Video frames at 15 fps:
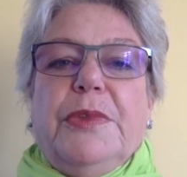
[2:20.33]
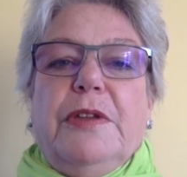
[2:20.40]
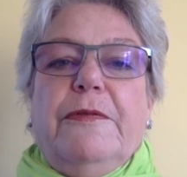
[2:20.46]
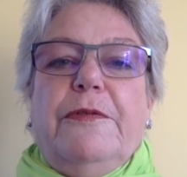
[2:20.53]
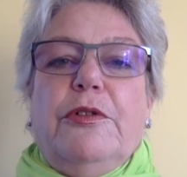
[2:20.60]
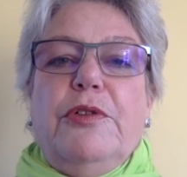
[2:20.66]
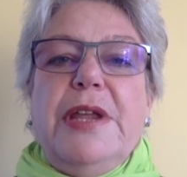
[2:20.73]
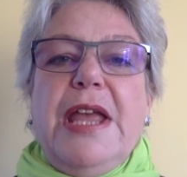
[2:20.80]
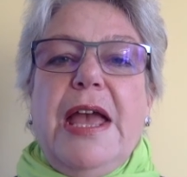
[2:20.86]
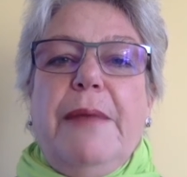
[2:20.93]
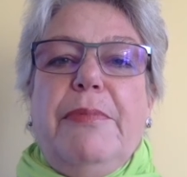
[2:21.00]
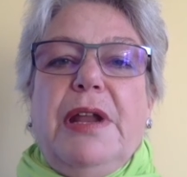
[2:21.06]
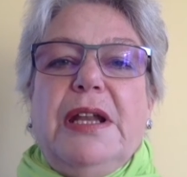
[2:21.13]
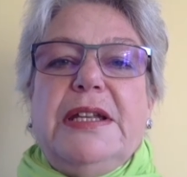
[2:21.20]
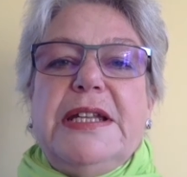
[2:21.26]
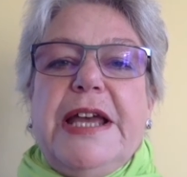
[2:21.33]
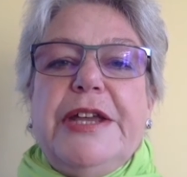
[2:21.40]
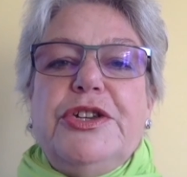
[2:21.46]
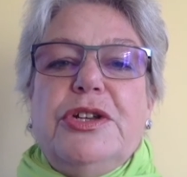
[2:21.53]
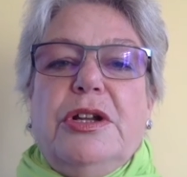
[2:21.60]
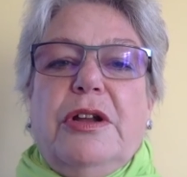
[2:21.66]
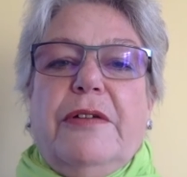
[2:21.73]
for
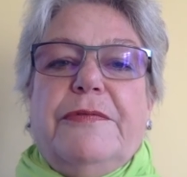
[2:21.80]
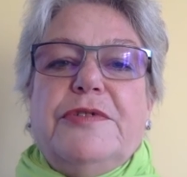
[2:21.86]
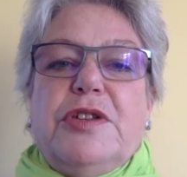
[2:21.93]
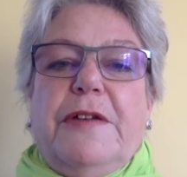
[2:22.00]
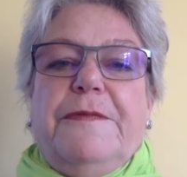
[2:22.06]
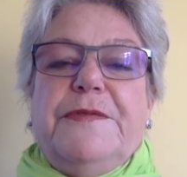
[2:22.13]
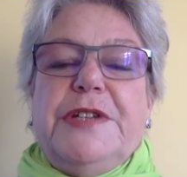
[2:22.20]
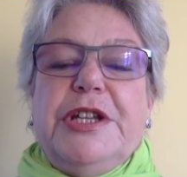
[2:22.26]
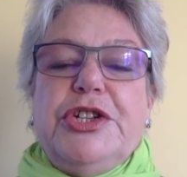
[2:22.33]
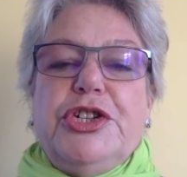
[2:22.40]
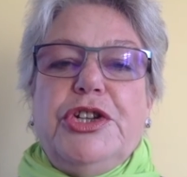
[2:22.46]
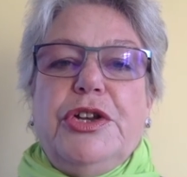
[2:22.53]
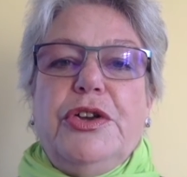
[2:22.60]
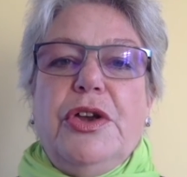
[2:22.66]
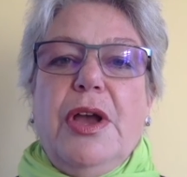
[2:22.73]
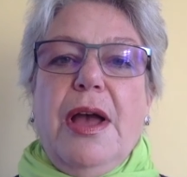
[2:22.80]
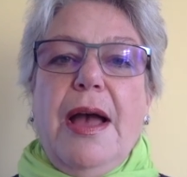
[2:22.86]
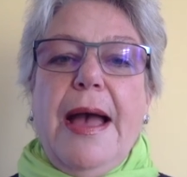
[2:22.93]
rehabilitation of soft tissue